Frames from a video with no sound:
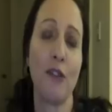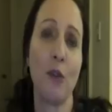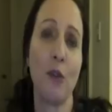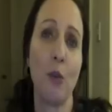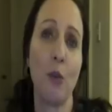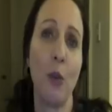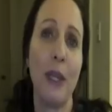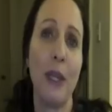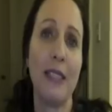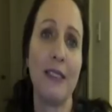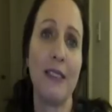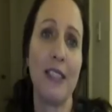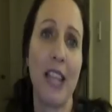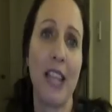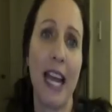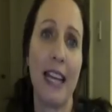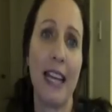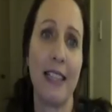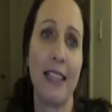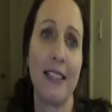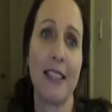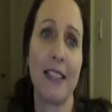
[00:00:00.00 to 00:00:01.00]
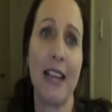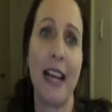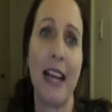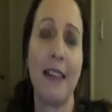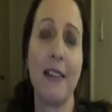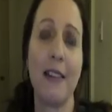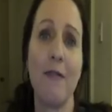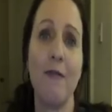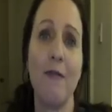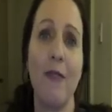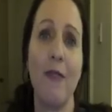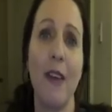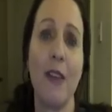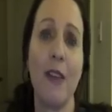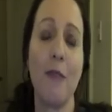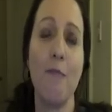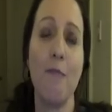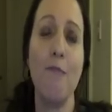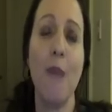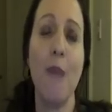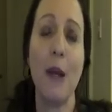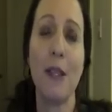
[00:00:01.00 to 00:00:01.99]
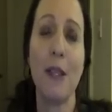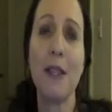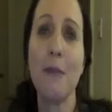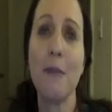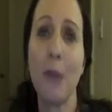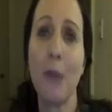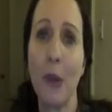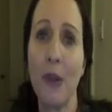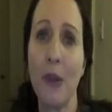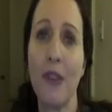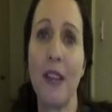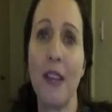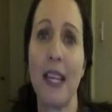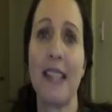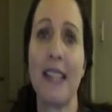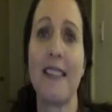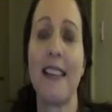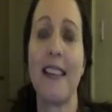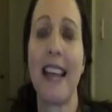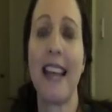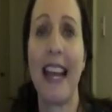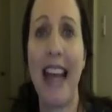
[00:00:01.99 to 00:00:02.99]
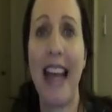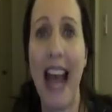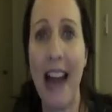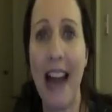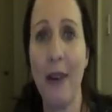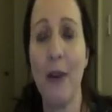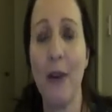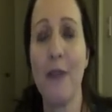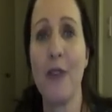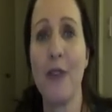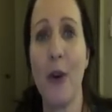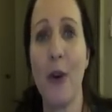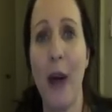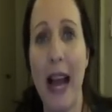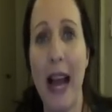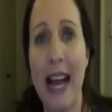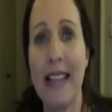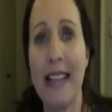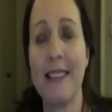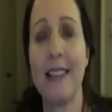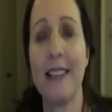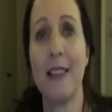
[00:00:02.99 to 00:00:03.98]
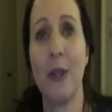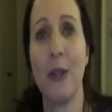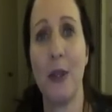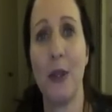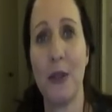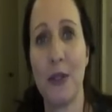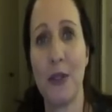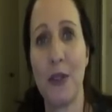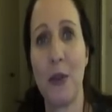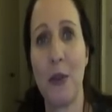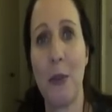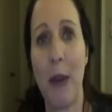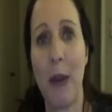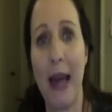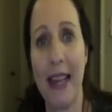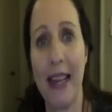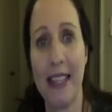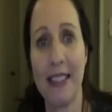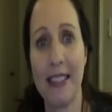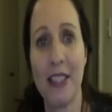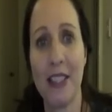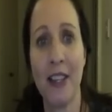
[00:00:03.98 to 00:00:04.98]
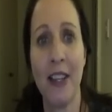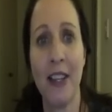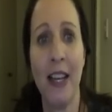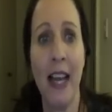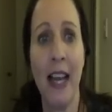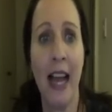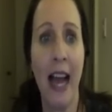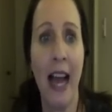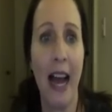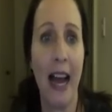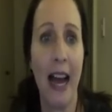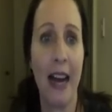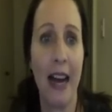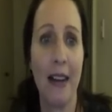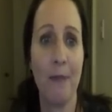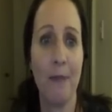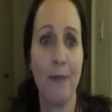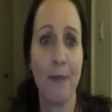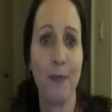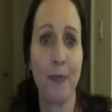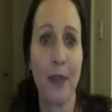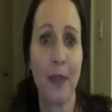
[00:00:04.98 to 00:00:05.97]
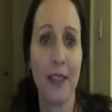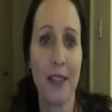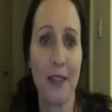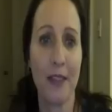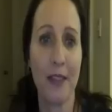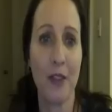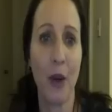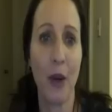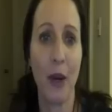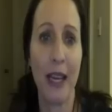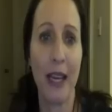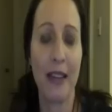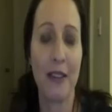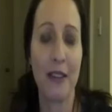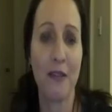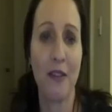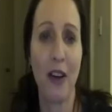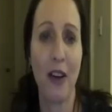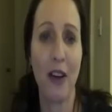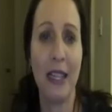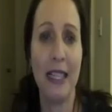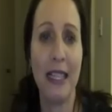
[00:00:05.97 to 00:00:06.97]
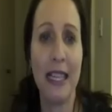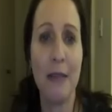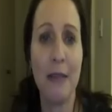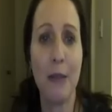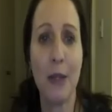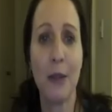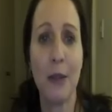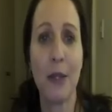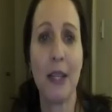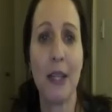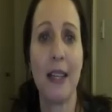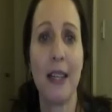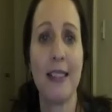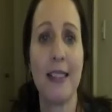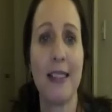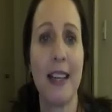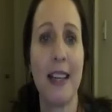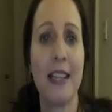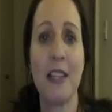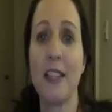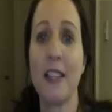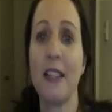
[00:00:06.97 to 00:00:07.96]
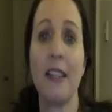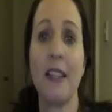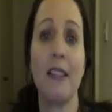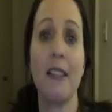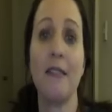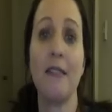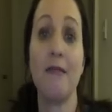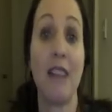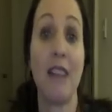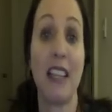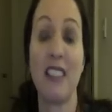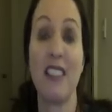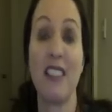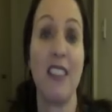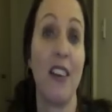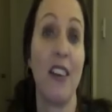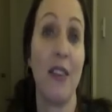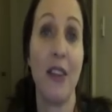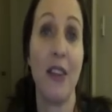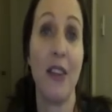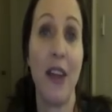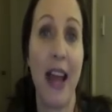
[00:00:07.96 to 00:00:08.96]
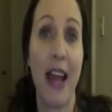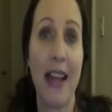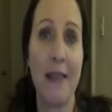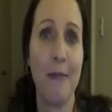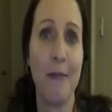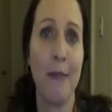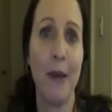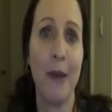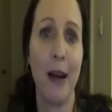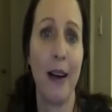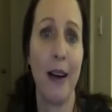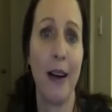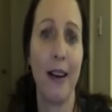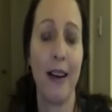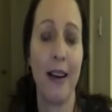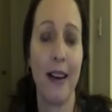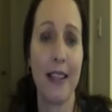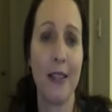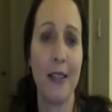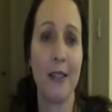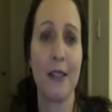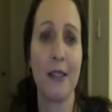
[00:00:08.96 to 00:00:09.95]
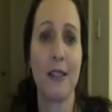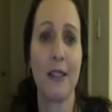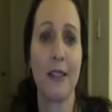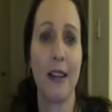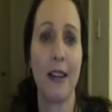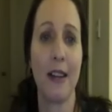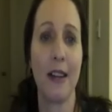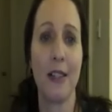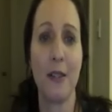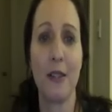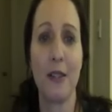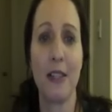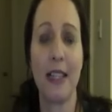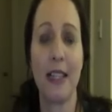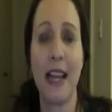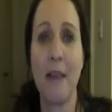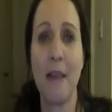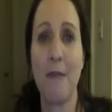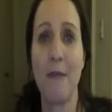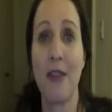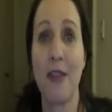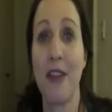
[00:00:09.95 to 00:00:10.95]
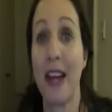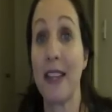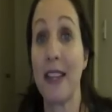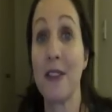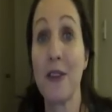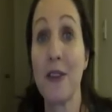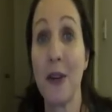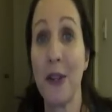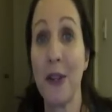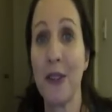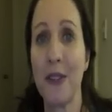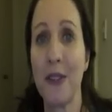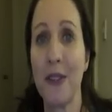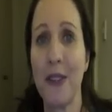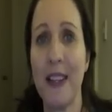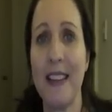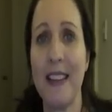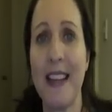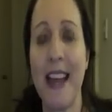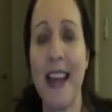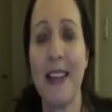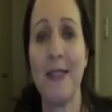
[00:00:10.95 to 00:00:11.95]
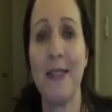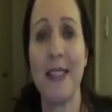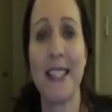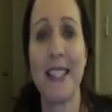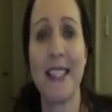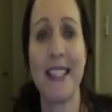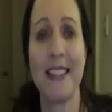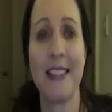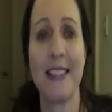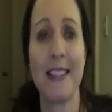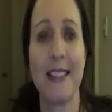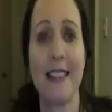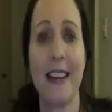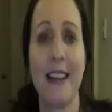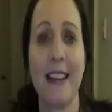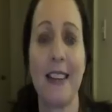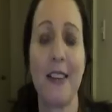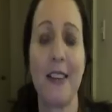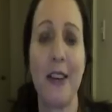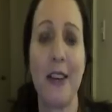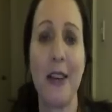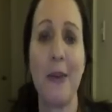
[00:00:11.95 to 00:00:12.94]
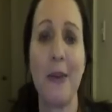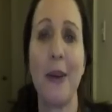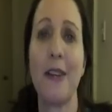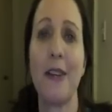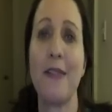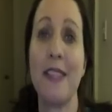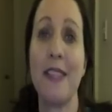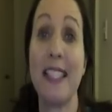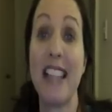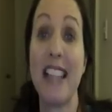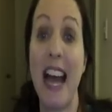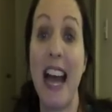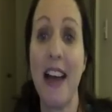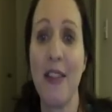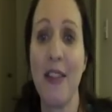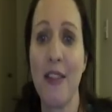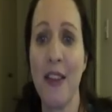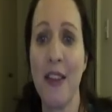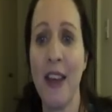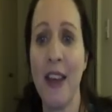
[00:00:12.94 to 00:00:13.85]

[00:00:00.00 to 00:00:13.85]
will change, and the most important thing is to get it out of your head and onto the page. So I've got here the Philemon organization. That's not the name. I used the name Thanatos in the end, which is a Greek word for death.